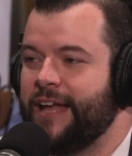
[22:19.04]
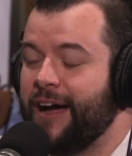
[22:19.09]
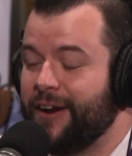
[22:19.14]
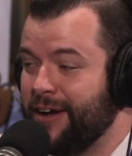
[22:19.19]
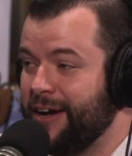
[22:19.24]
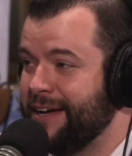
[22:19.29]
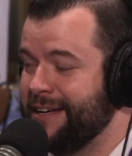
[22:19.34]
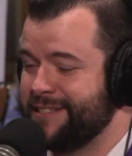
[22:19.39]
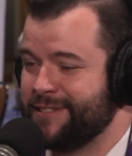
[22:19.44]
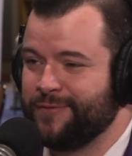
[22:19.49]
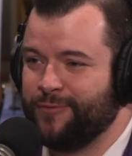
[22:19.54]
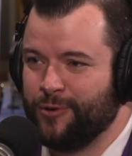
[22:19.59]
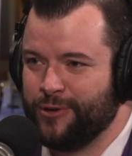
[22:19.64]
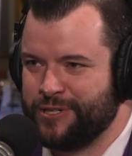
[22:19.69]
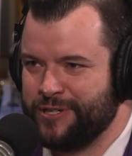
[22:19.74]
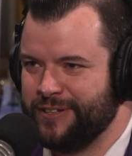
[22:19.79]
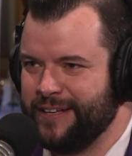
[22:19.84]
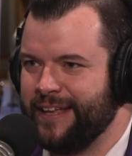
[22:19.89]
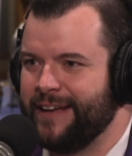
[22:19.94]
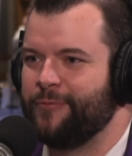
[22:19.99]
Not us,
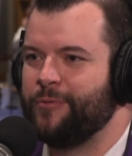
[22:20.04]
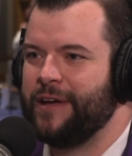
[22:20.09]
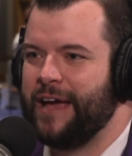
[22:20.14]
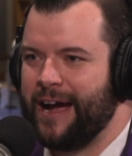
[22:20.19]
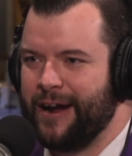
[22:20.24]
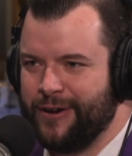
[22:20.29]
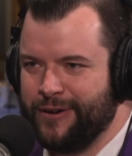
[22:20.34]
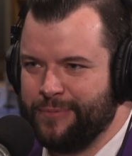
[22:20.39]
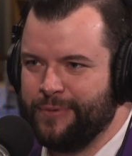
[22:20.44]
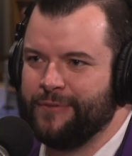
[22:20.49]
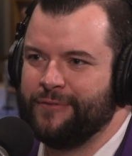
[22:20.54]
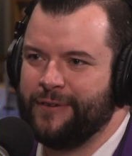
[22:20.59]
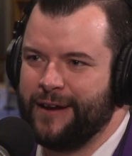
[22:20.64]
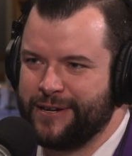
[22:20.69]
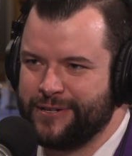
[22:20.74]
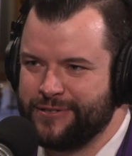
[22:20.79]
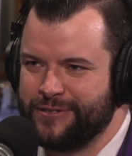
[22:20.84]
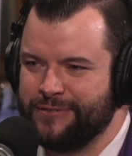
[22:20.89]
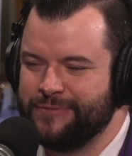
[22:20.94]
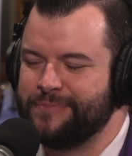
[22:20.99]
fortunately. Like, we hired a
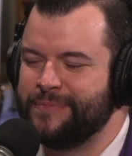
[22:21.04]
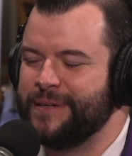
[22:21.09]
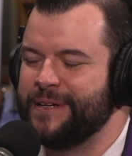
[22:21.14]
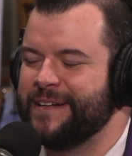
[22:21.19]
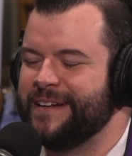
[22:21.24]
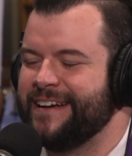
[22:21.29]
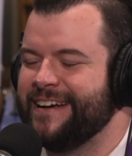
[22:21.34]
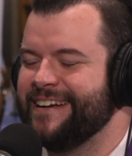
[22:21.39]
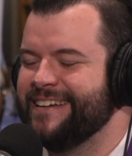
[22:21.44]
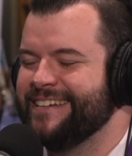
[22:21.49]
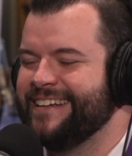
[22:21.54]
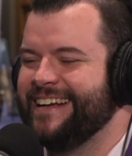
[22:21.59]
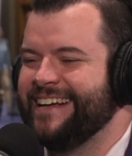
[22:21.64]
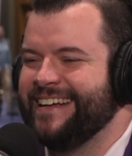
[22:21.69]
professional, but...